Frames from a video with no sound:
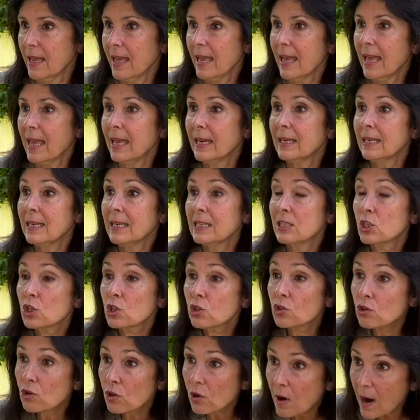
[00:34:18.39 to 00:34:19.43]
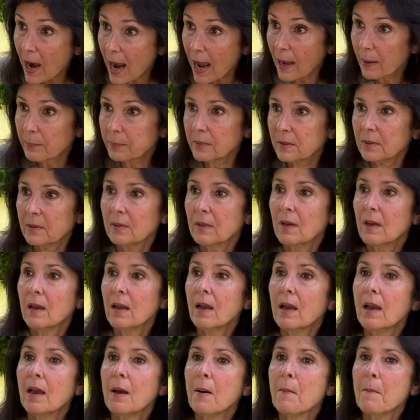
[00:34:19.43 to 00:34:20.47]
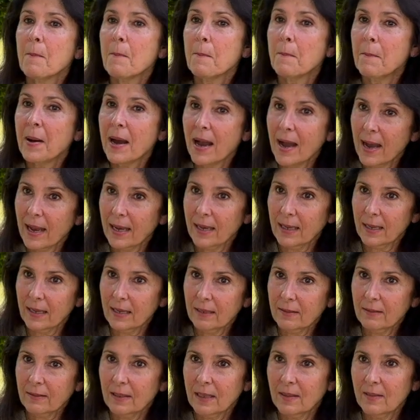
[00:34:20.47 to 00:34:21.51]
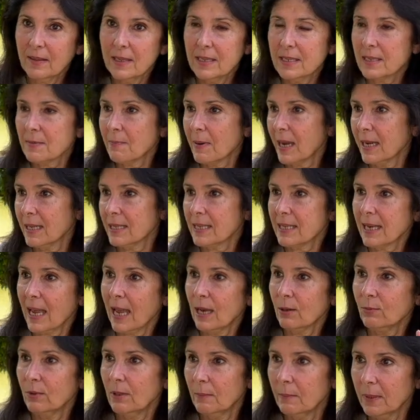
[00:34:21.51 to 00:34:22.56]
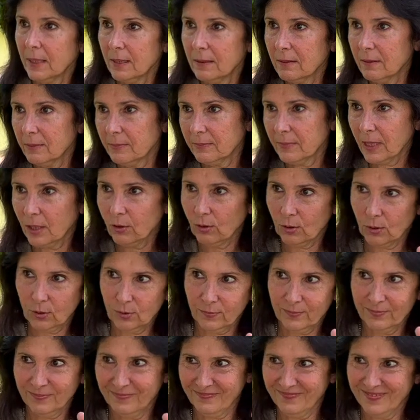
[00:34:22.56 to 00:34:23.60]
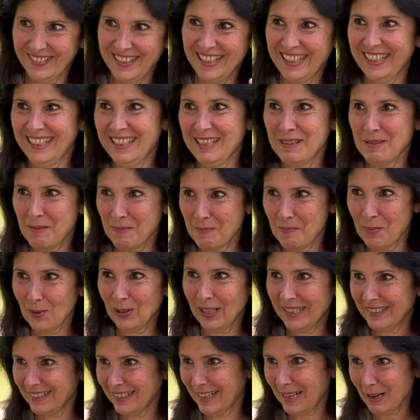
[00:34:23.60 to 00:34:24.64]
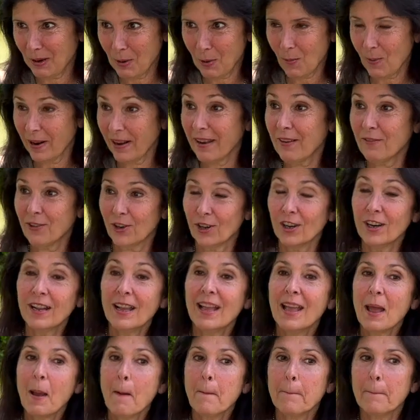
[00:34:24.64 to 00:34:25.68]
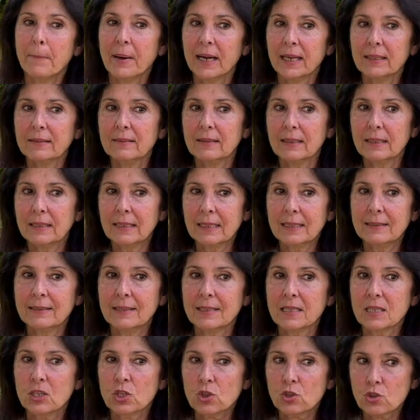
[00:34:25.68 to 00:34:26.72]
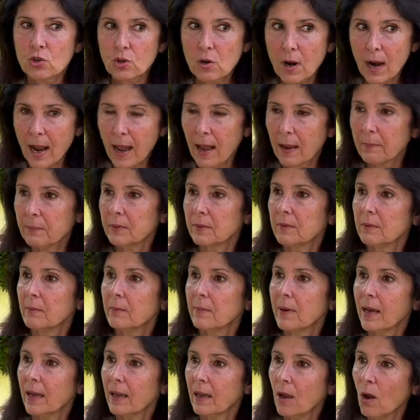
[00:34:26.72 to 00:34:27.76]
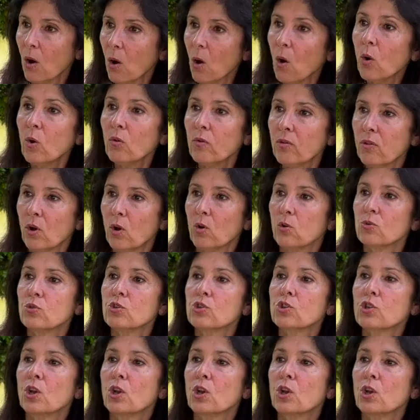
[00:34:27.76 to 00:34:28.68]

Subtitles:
and it's trapped by, and this might sound a bit, political or whatever, but it is trapped by all those